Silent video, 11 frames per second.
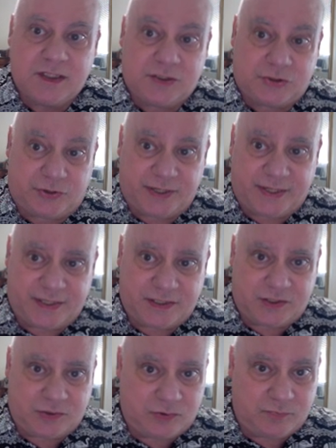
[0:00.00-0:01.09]
turn it
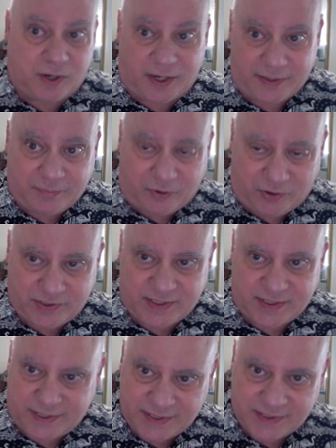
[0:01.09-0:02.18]
into body parts
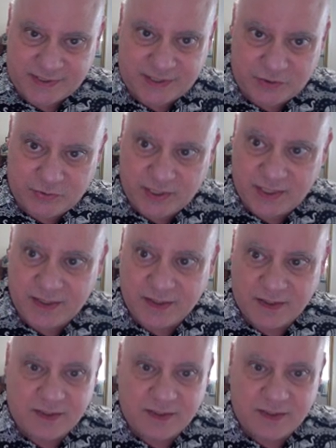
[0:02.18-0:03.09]
and things that you need